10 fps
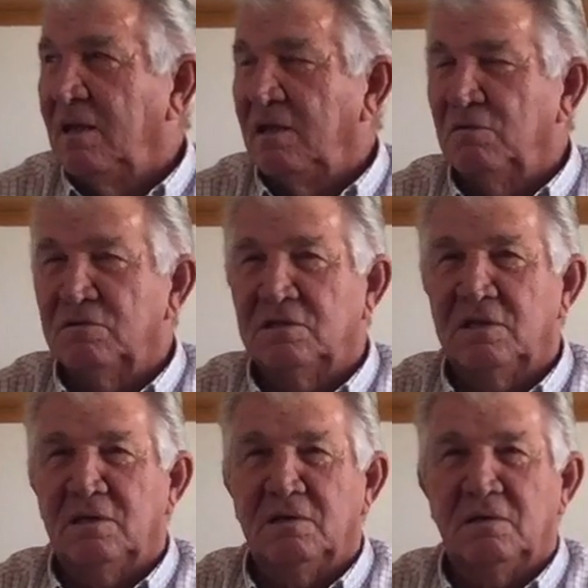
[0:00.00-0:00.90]
It was
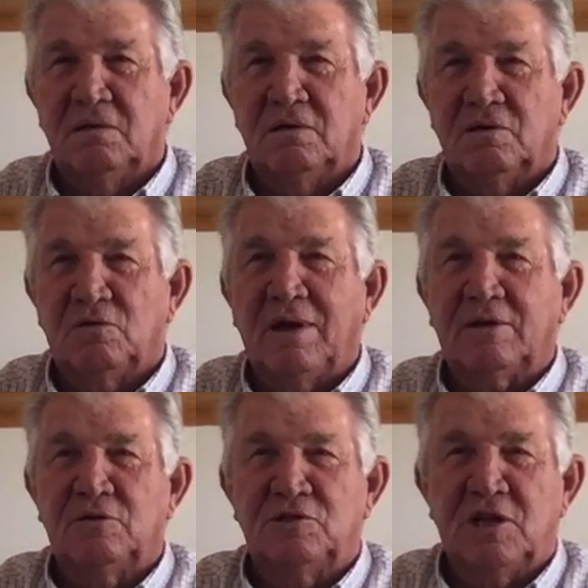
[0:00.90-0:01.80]
a
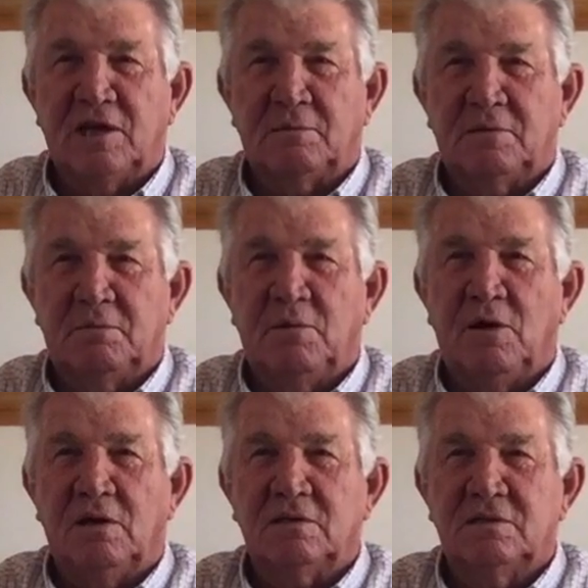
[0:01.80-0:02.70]
Cracker Jack
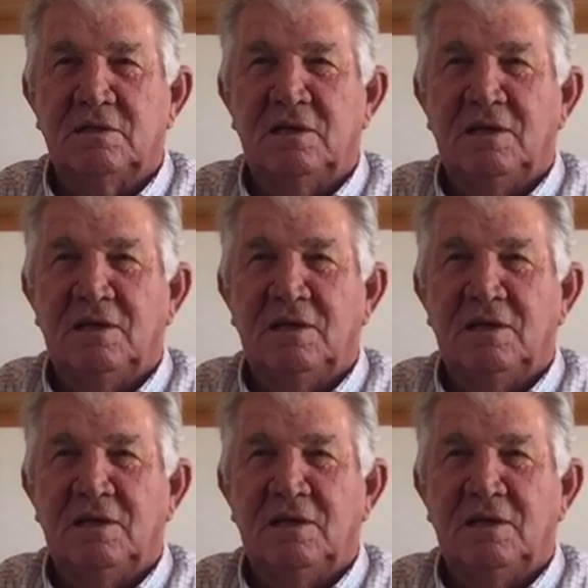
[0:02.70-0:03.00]
box.